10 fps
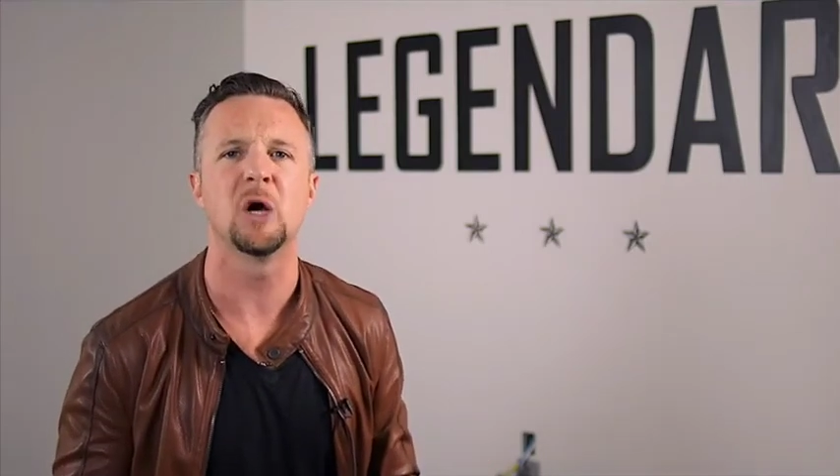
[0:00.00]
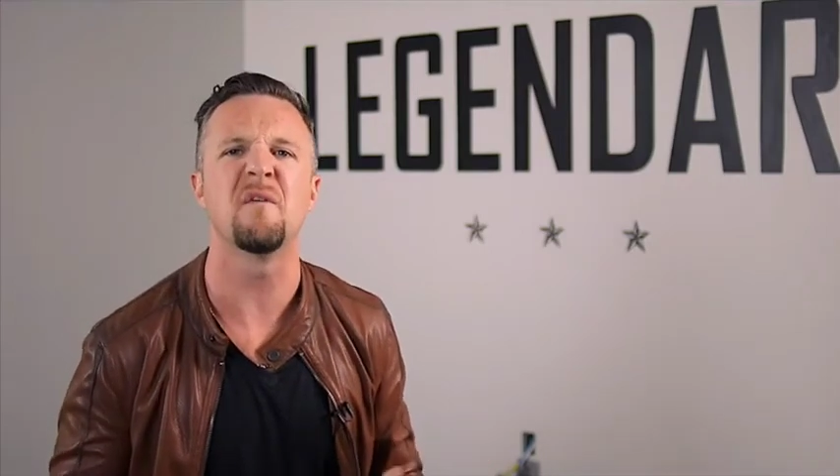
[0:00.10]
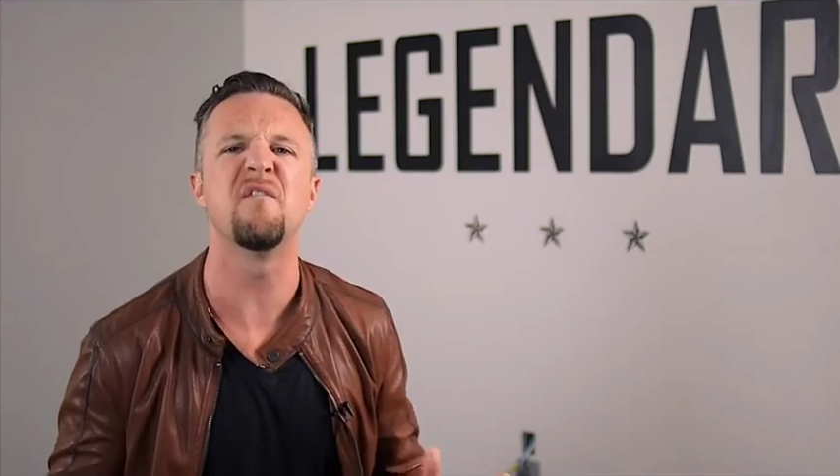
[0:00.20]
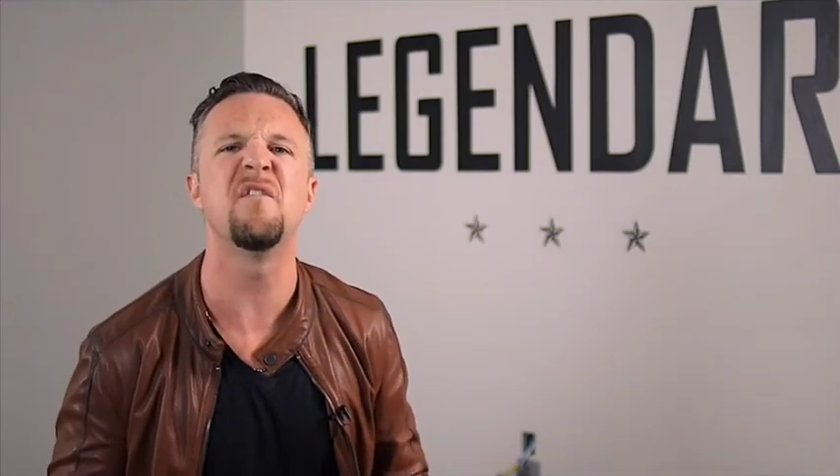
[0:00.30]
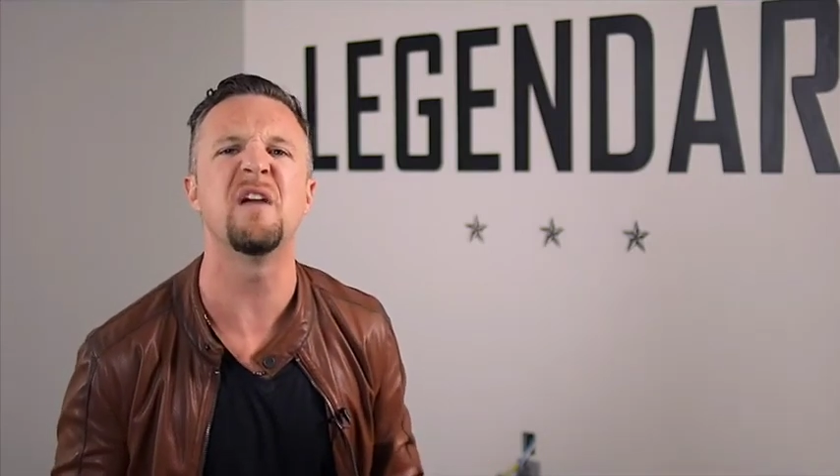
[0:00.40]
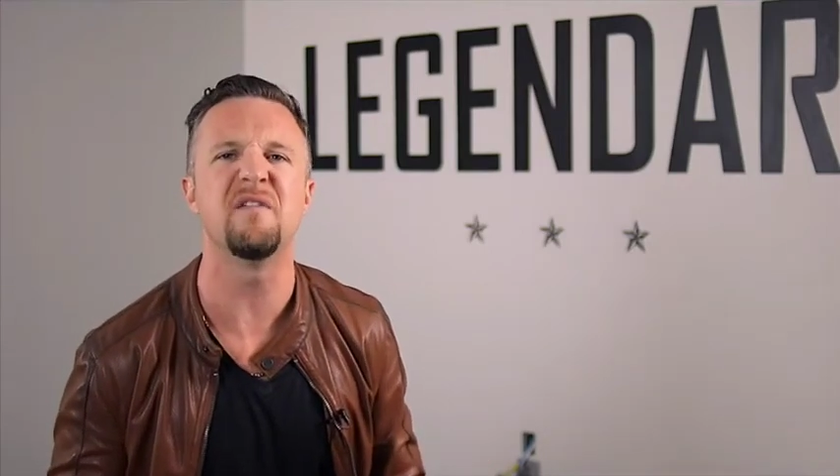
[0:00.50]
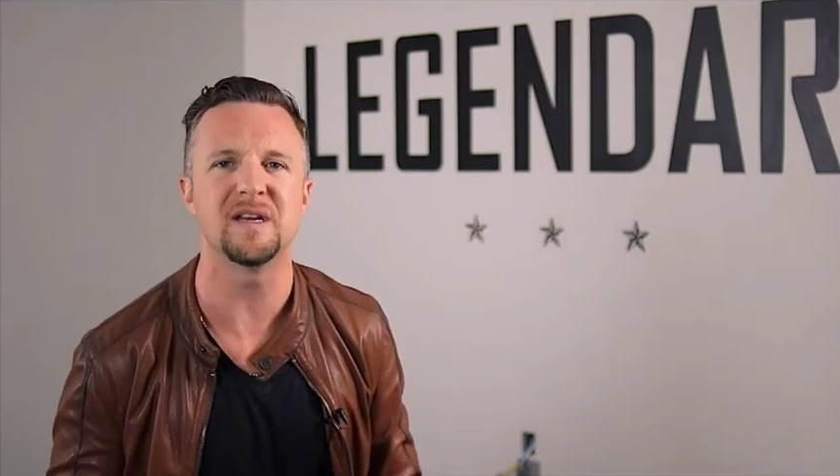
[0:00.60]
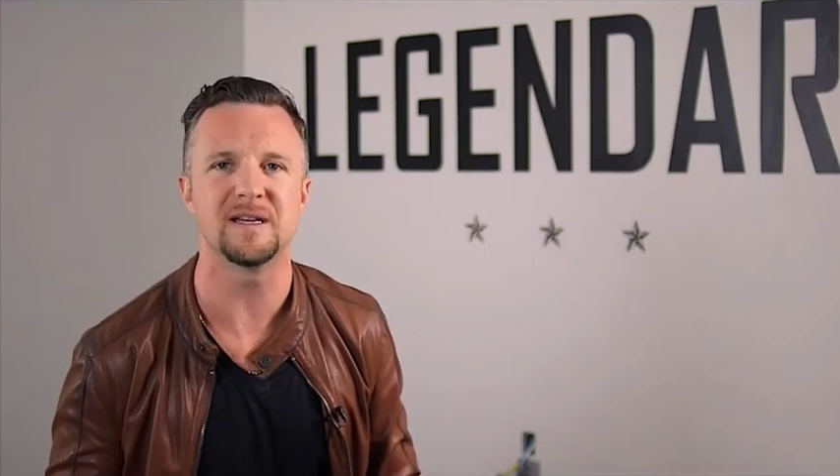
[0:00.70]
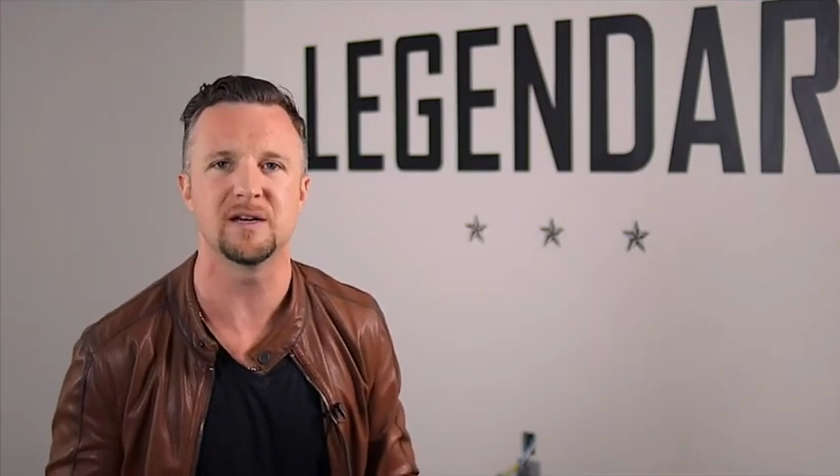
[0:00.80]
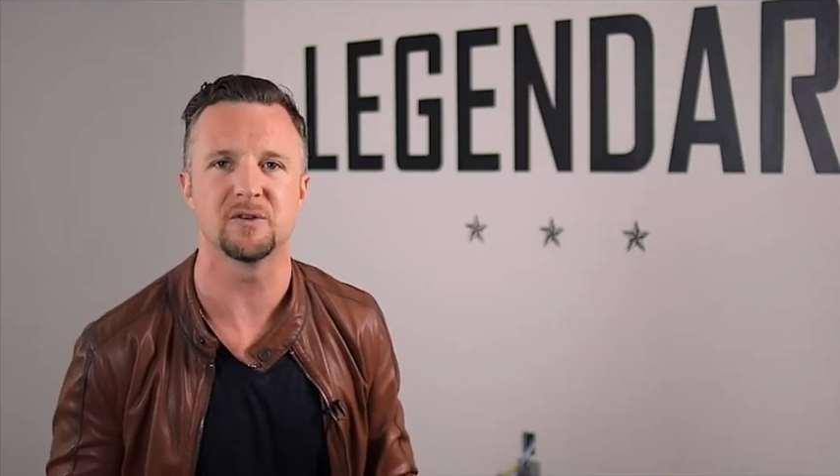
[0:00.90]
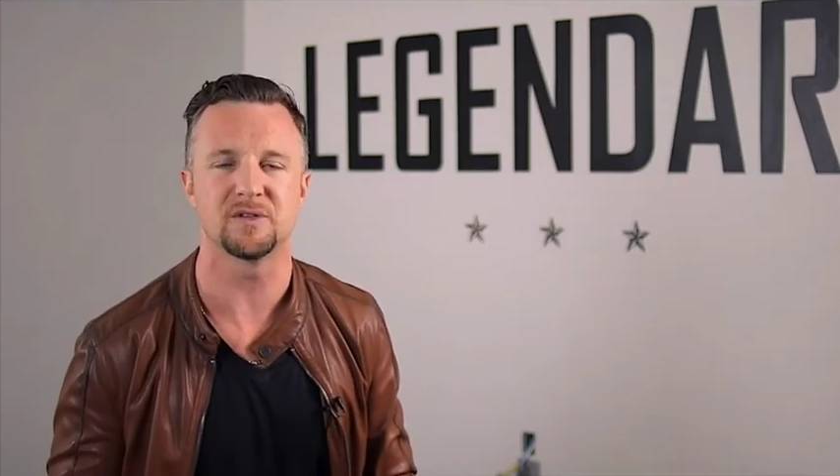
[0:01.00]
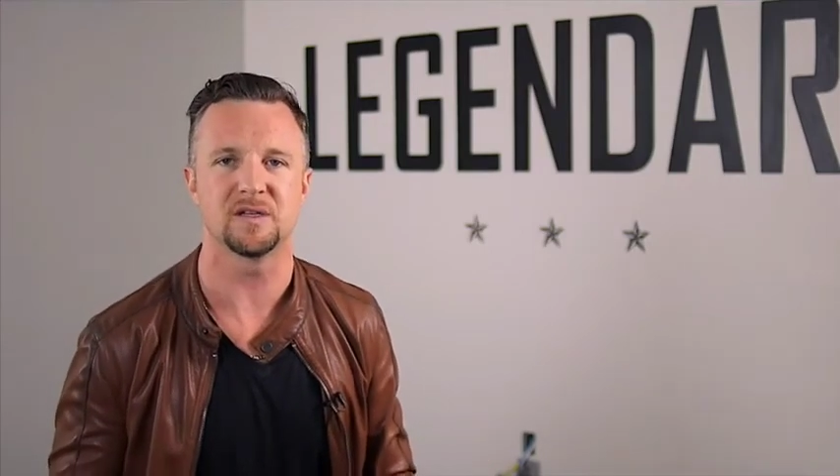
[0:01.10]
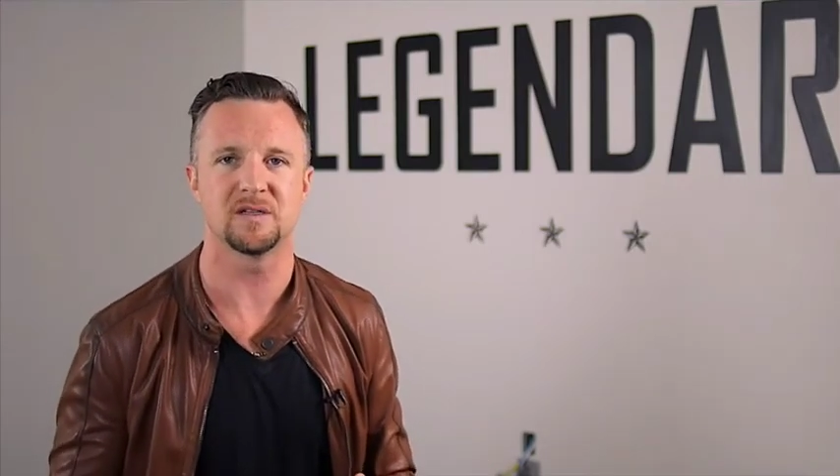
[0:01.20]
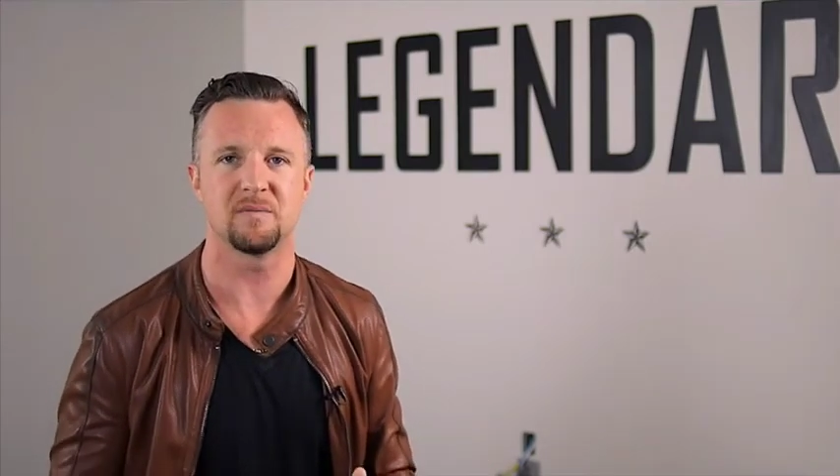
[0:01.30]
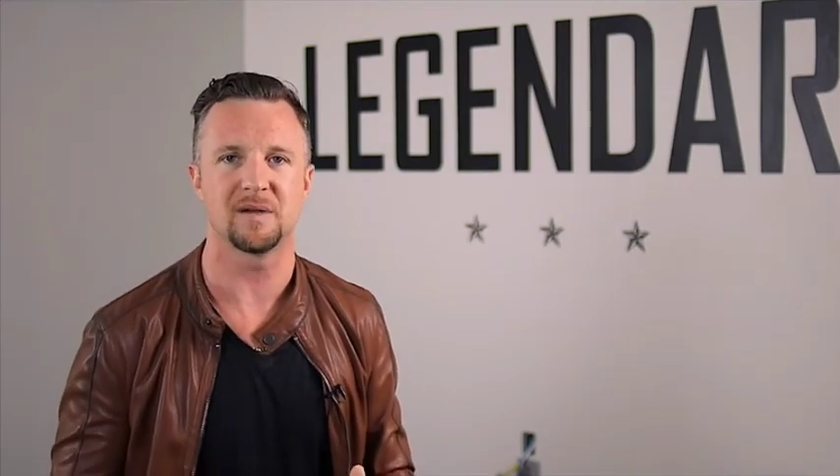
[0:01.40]
or 50 years
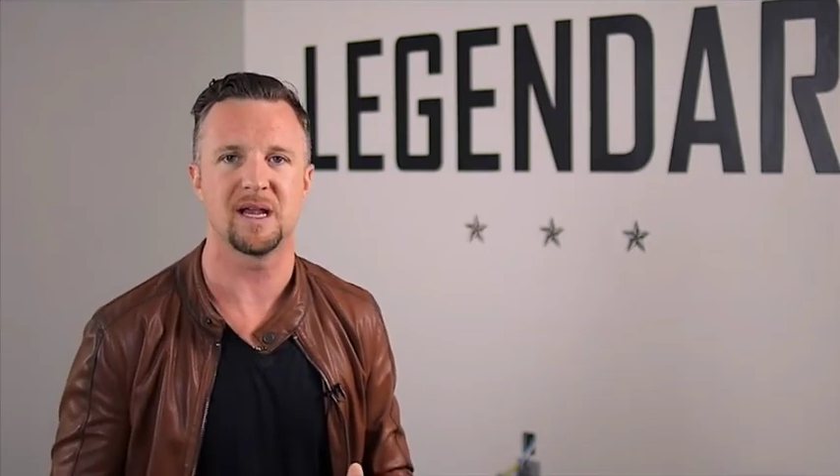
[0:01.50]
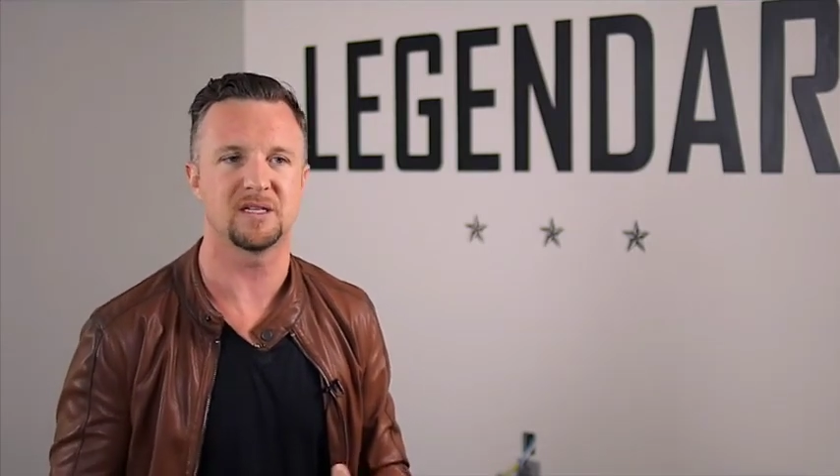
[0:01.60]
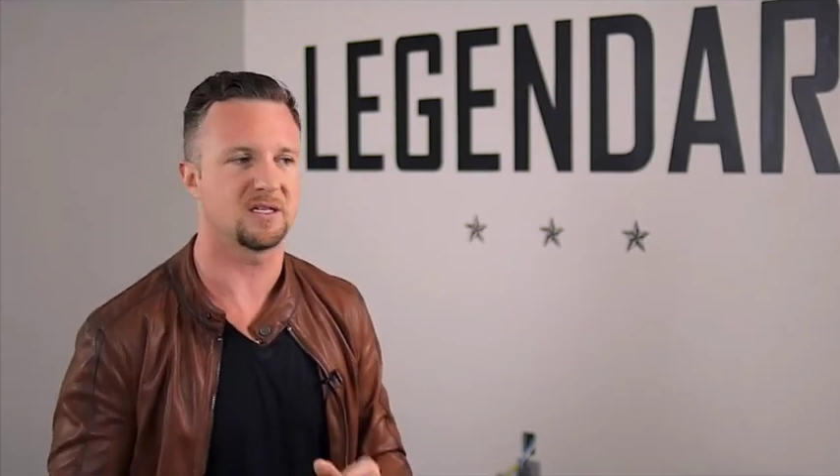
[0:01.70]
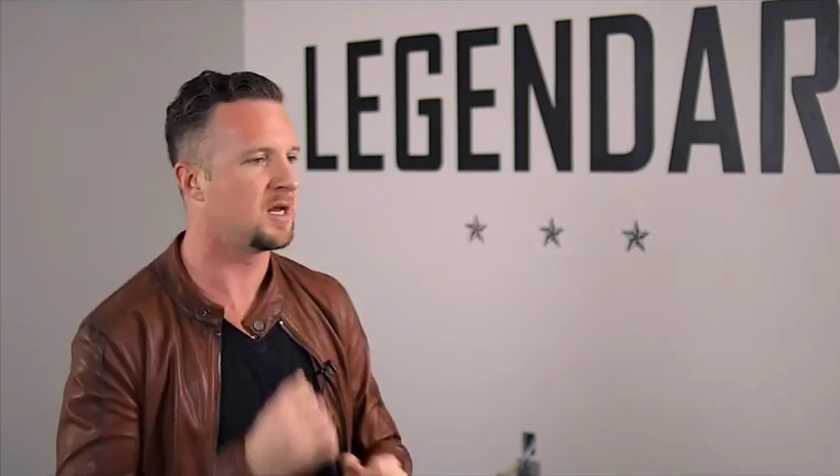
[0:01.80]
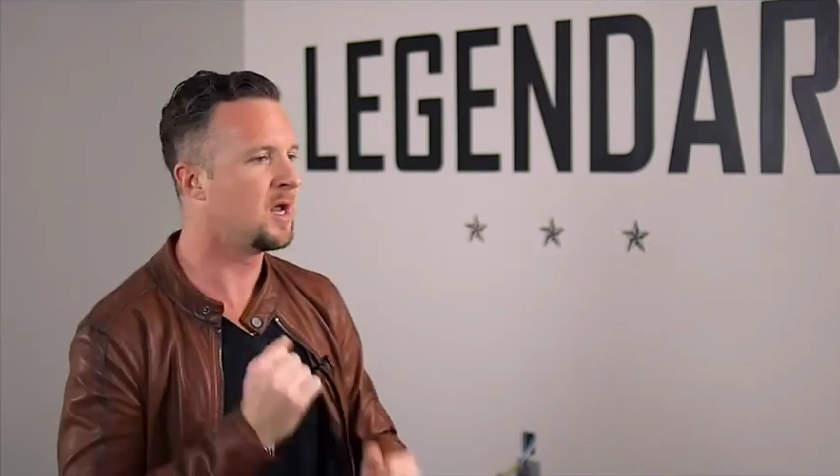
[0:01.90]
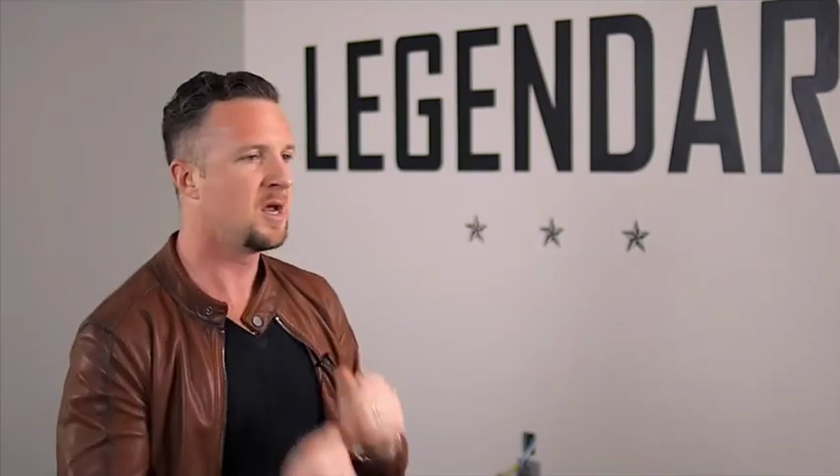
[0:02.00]
in some cases,